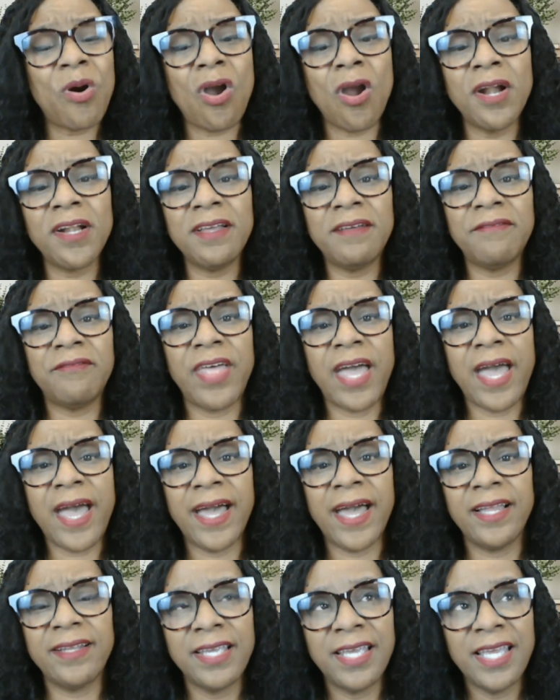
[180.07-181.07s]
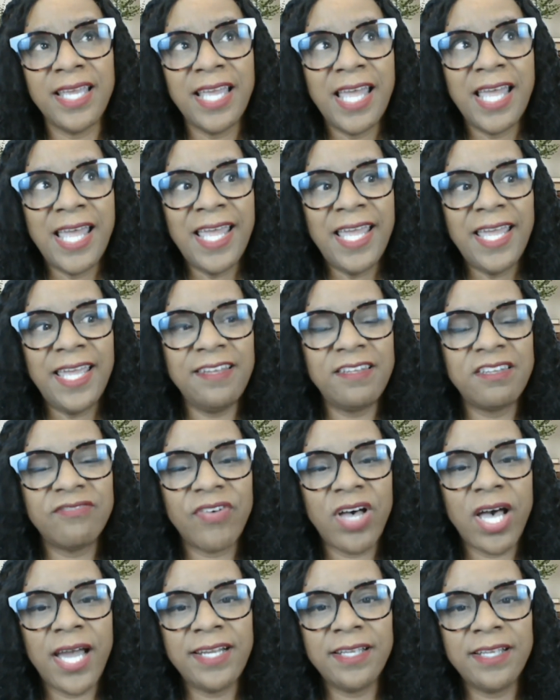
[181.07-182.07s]
part of that is
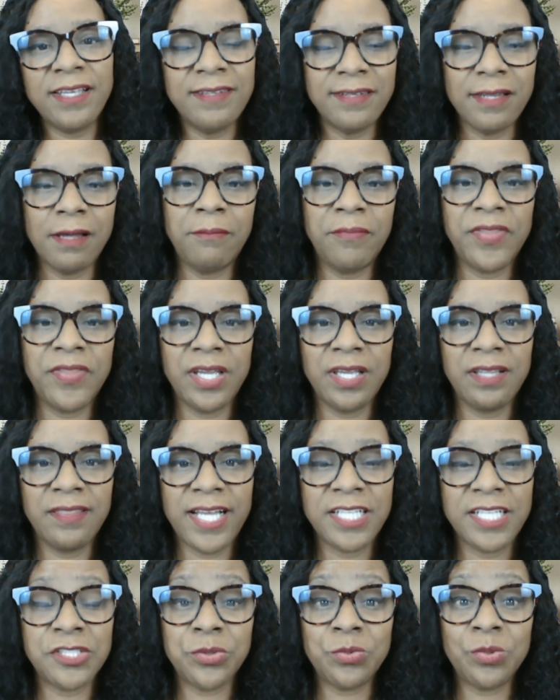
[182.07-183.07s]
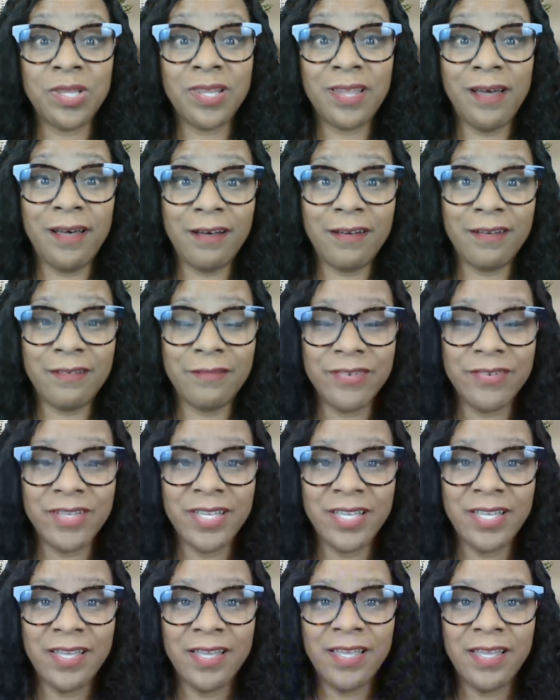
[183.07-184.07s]
finding something that you love,
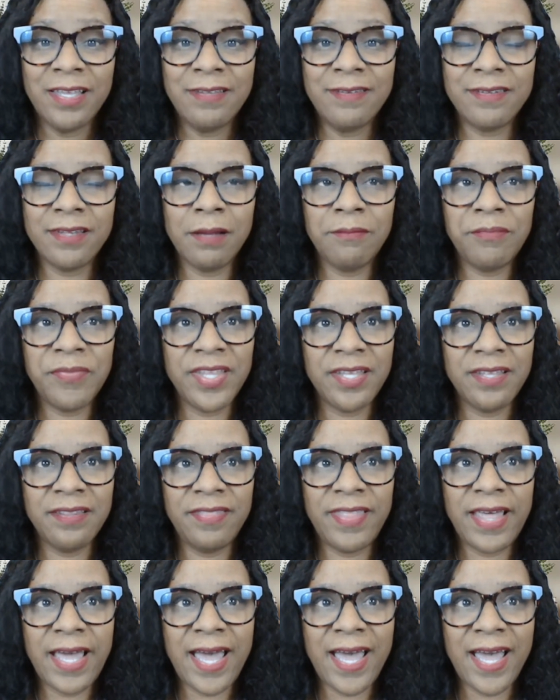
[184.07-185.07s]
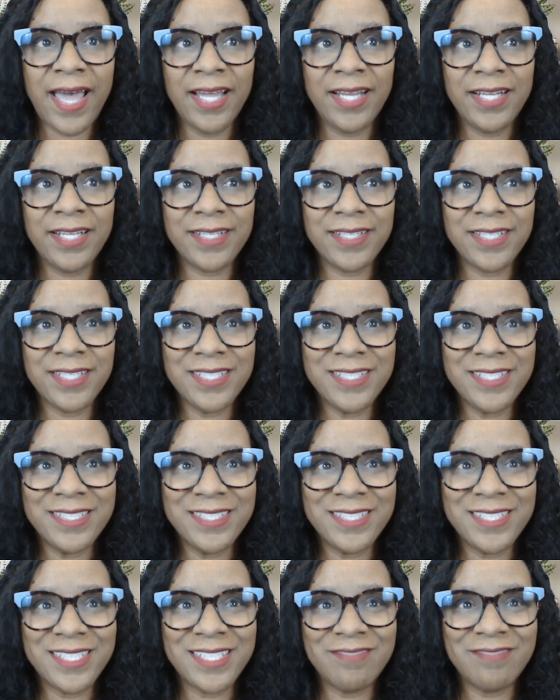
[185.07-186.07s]
something that
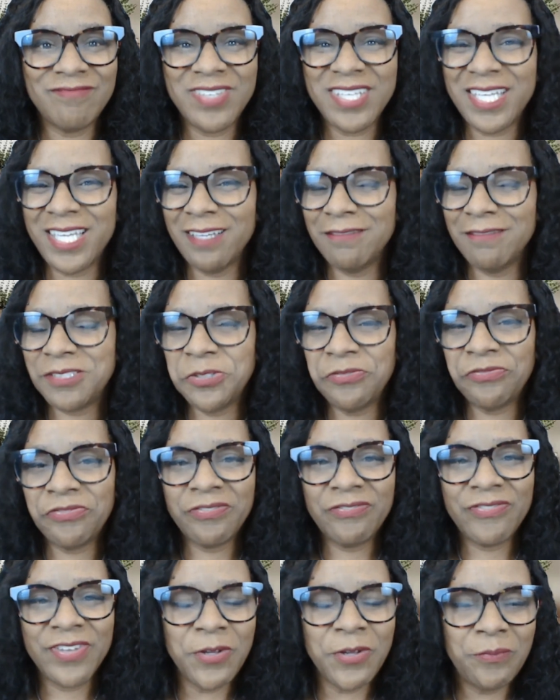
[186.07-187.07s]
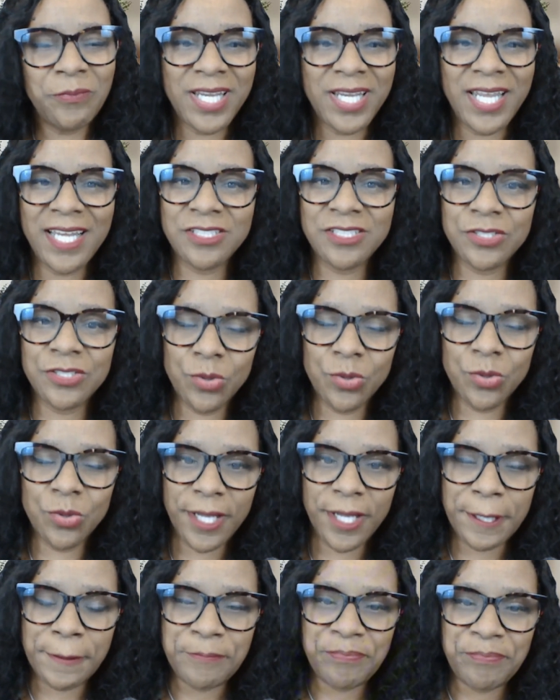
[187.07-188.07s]
gives you fulfillment and
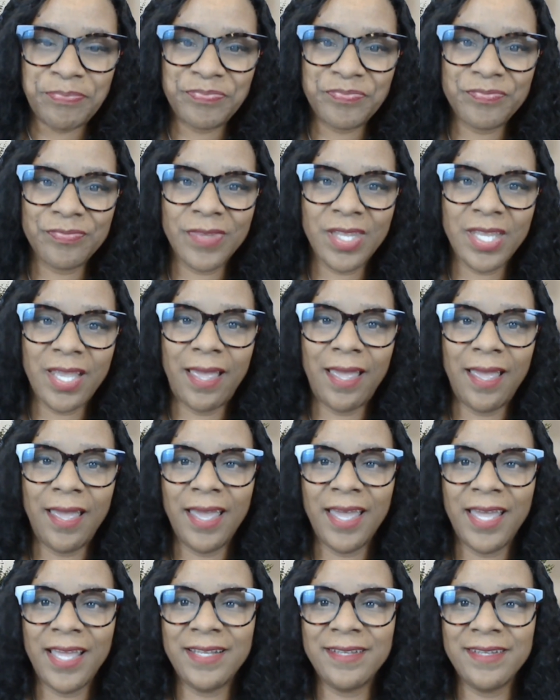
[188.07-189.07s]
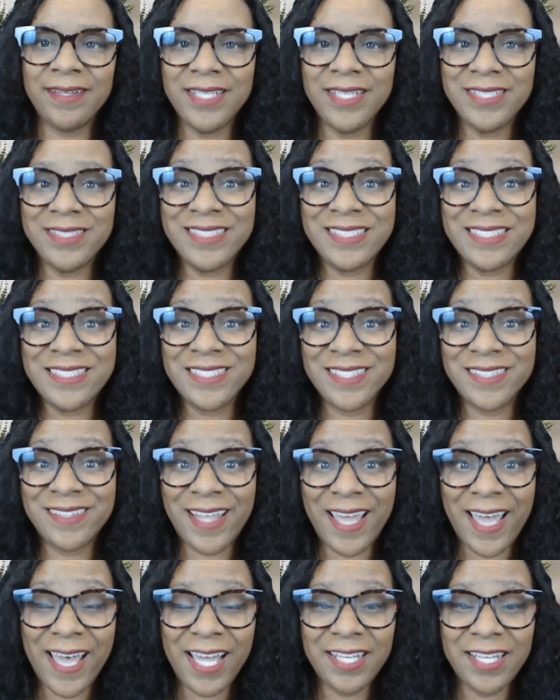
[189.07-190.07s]
joy. And
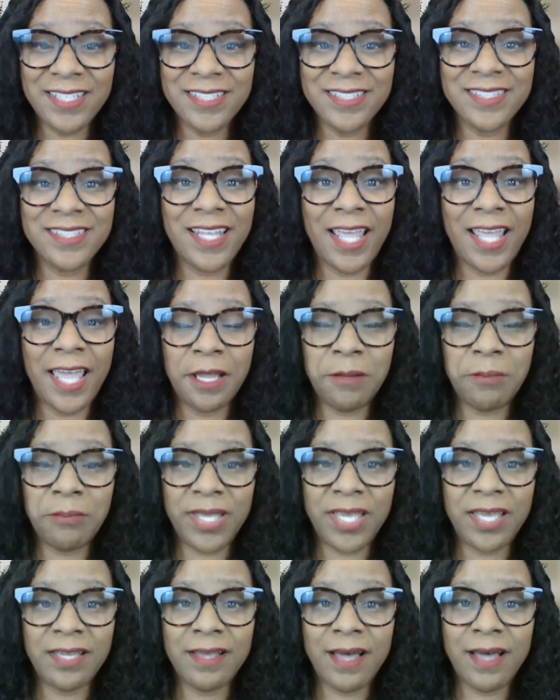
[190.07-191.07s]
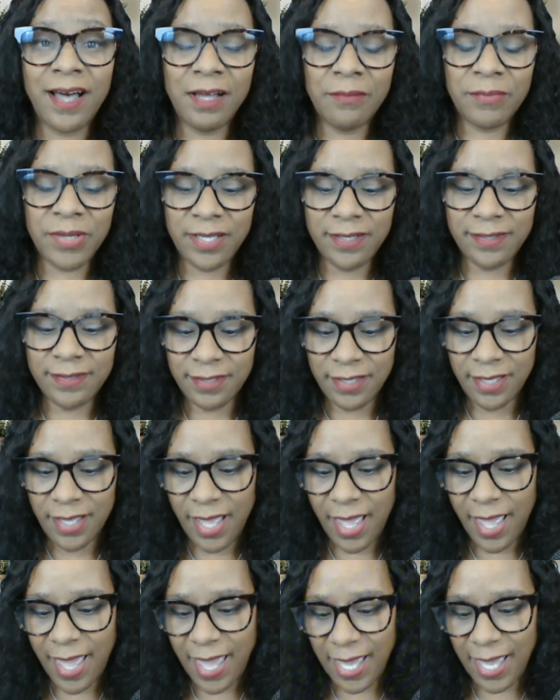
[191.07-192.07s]
that can be in hobbies.
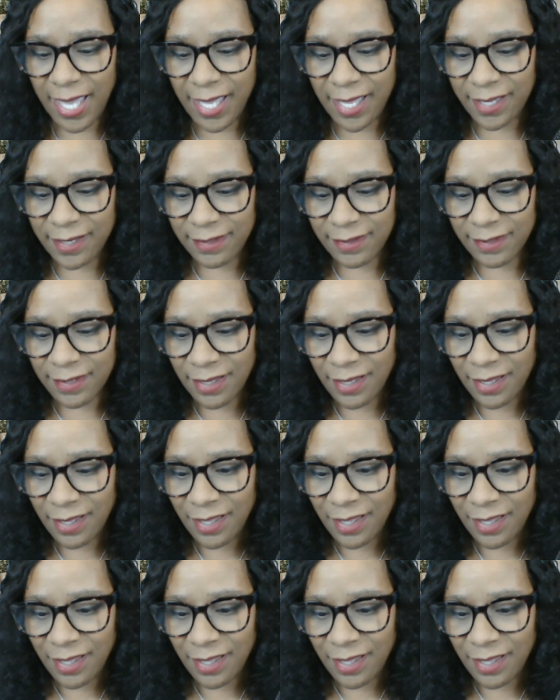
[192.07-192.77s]
And,